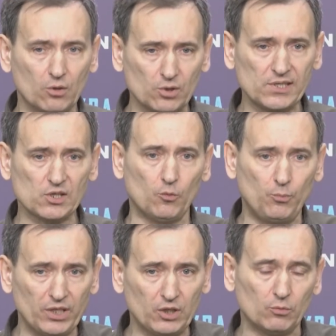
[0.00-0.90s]
The
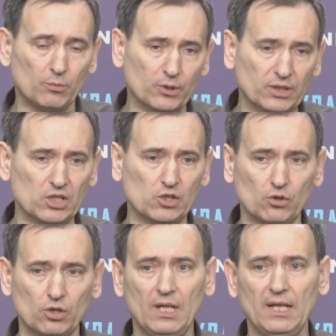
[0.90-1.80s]
Russian
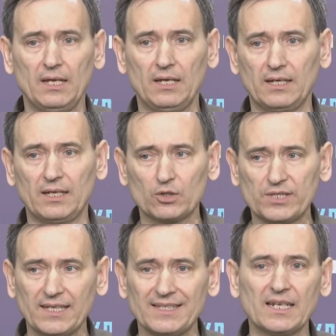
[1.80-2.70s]
top-level
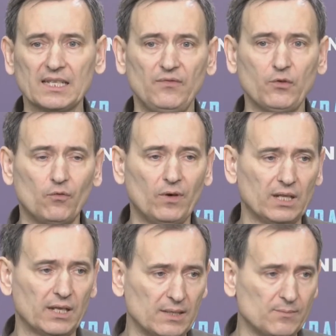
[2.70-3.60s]
government
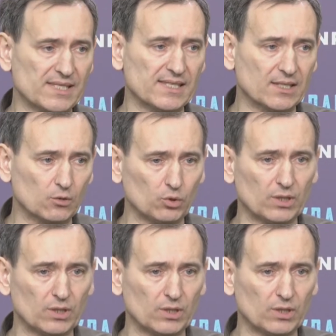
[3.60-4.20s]
officials and